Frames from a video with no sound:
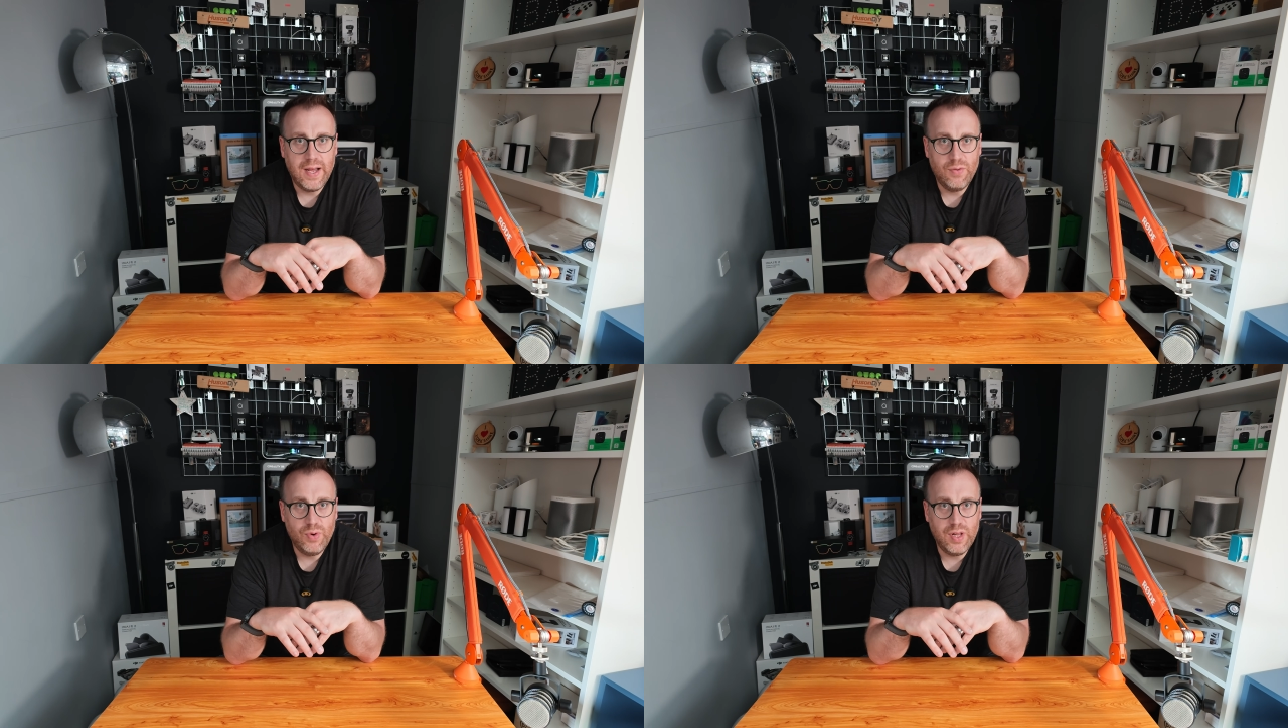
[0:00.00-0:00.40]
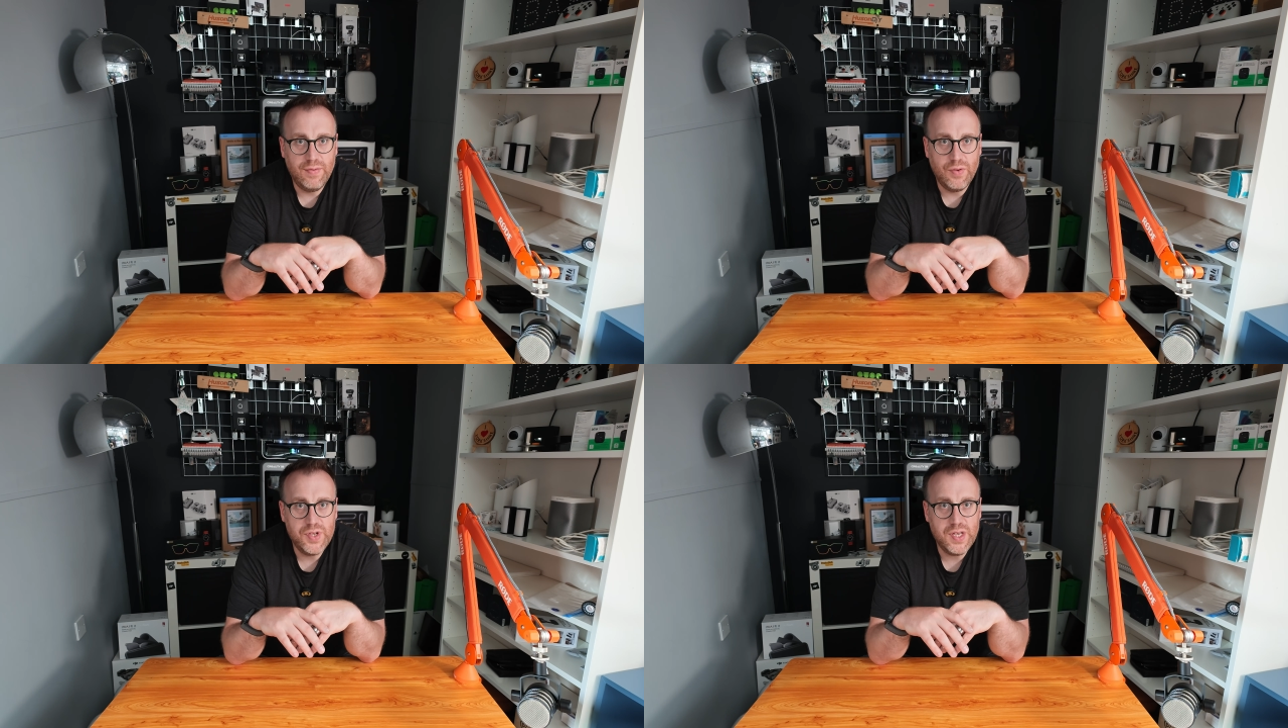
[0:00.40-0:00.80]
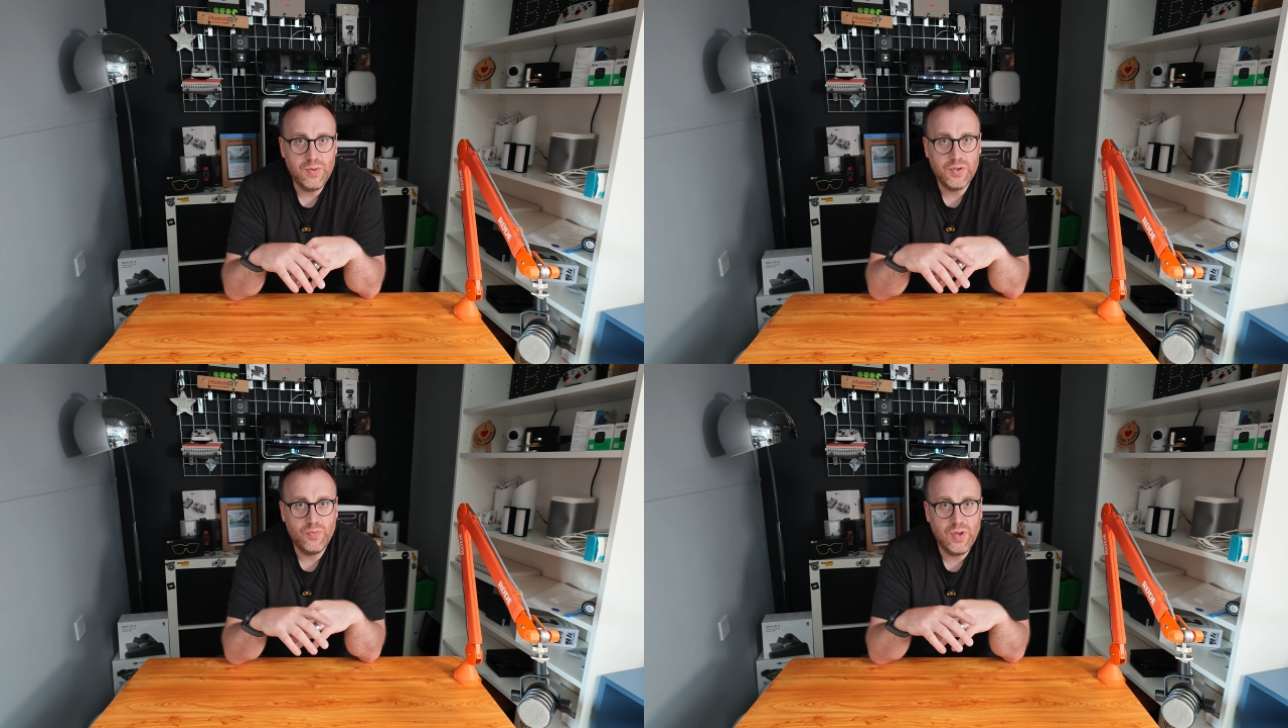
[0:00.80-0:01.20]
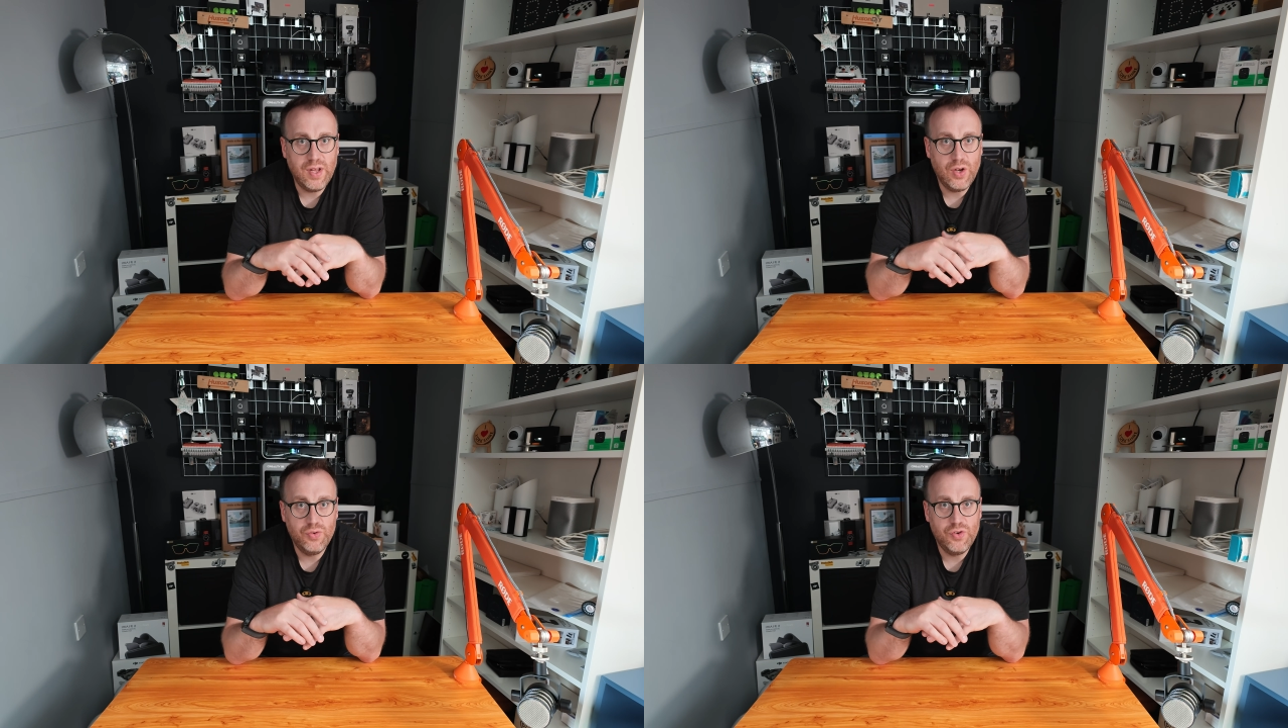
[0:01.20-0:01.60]
really fun to use and
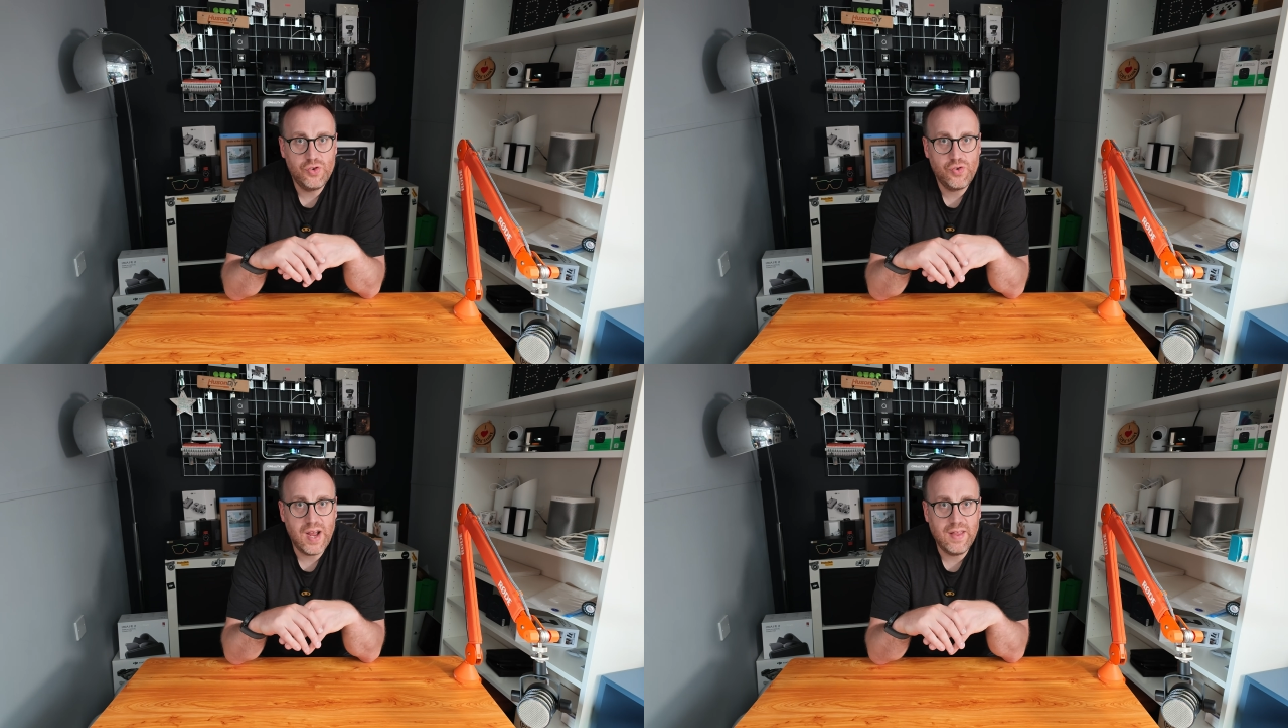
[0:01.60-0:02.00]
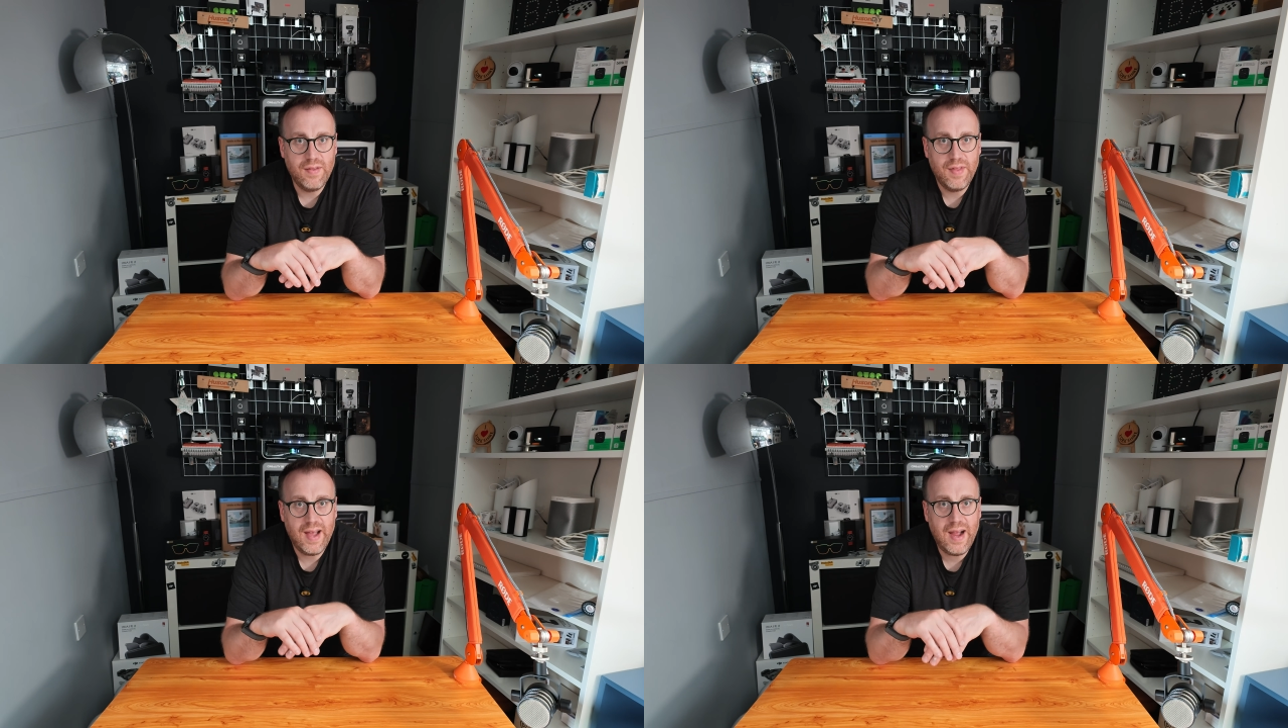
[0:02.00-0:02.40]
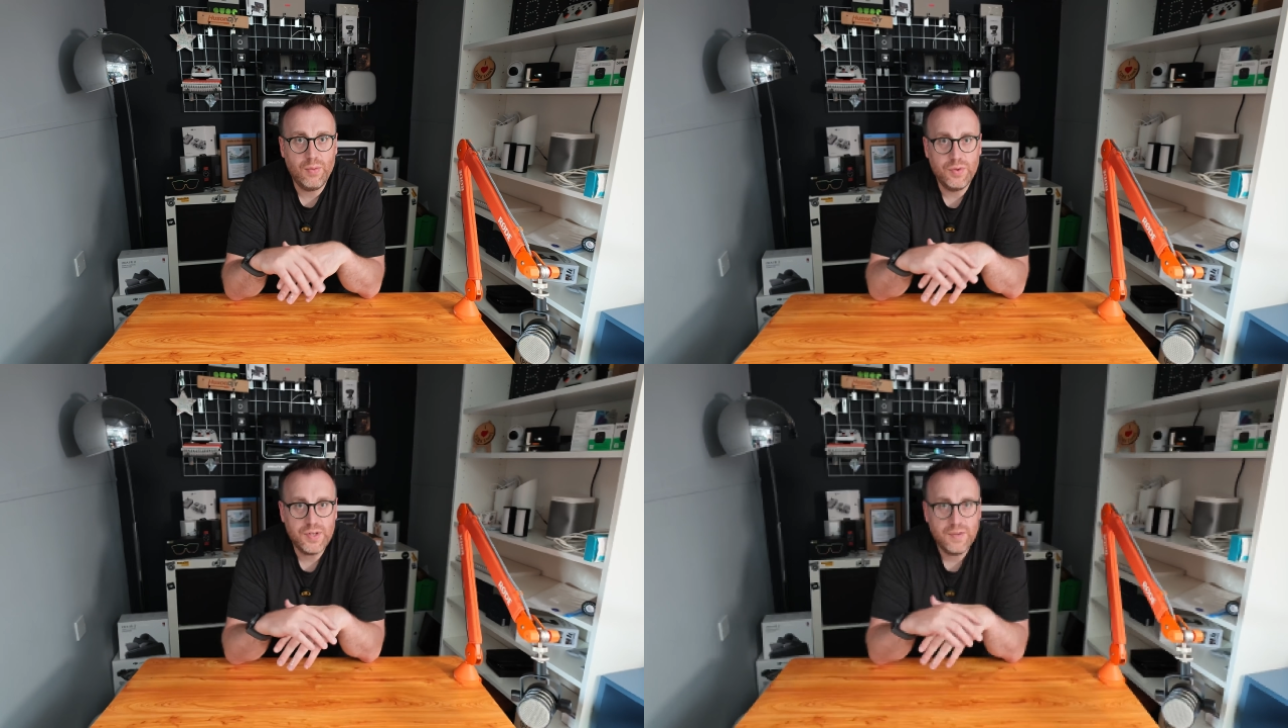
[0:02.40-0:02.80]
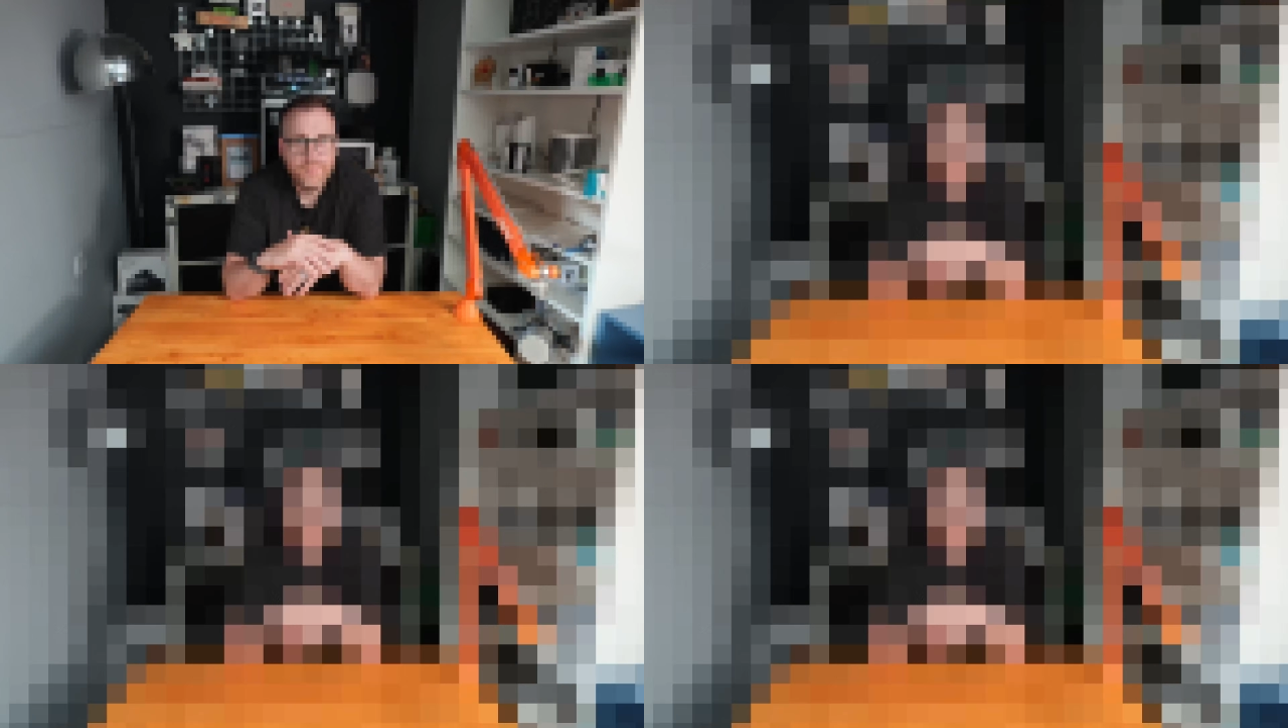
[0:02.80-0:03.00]
really good to try that out.